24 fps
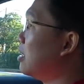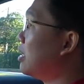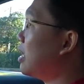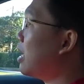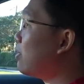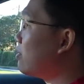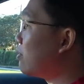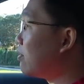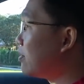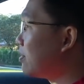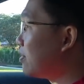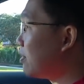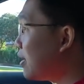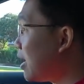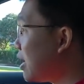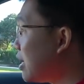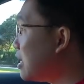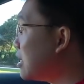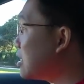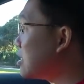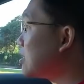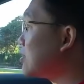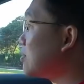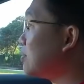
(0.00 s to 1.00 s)
Now
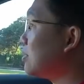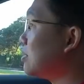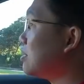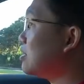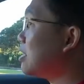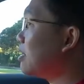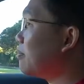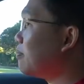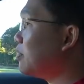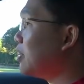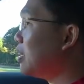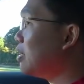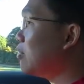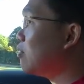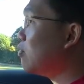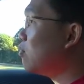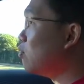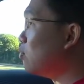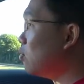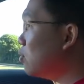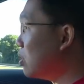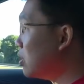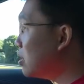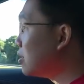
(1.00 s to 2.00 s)
that is something
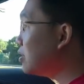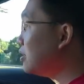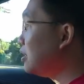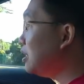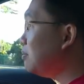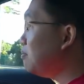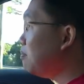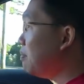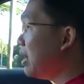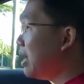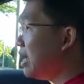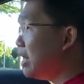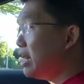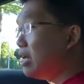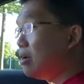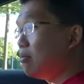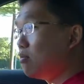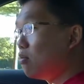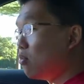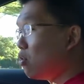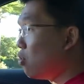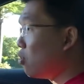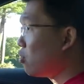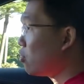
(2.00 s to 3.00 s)
worth
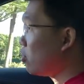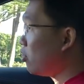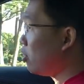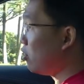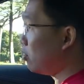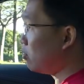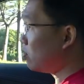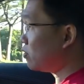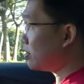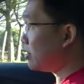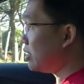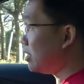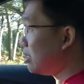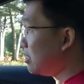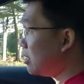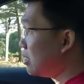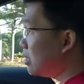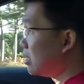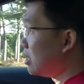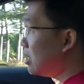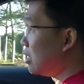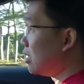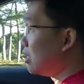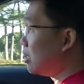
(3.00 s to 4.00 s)
debating more closely.
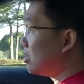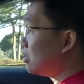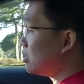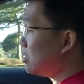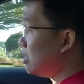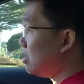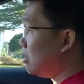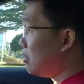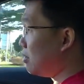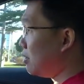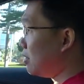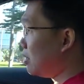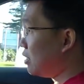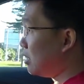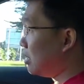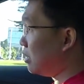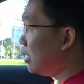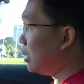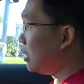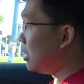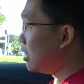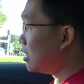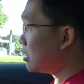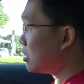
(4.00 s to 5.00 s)
See, the
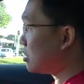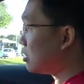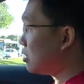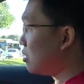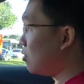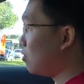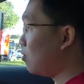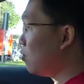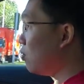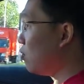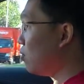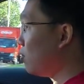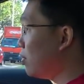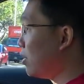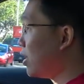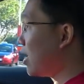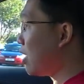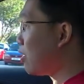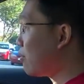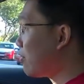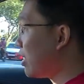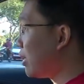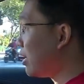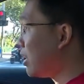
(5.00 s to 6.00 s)
thing is,
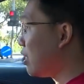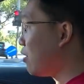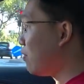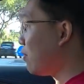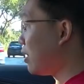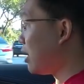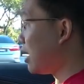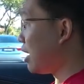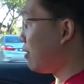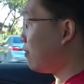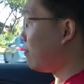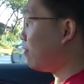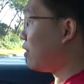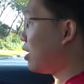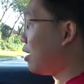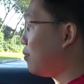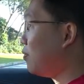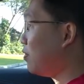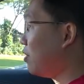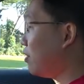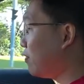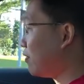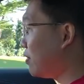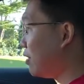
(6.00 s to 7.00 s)
right now when I have a
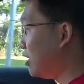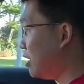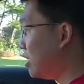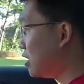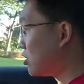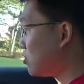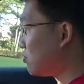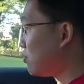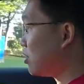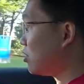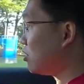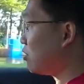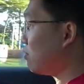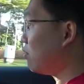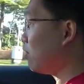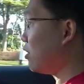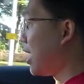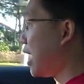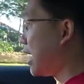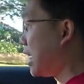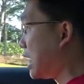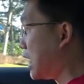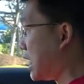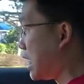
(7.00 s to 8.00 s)
bit of clear stretch of
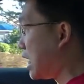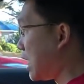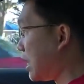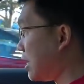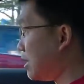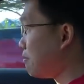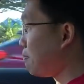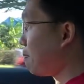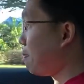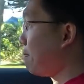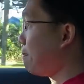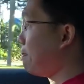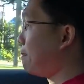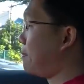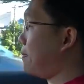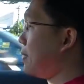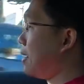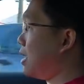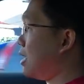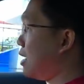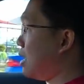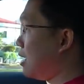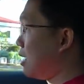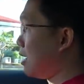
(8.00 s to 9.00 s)
road, I gun it.
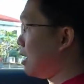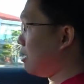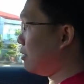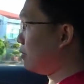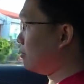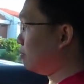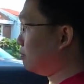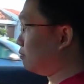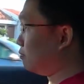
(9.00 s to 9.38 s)
Bah.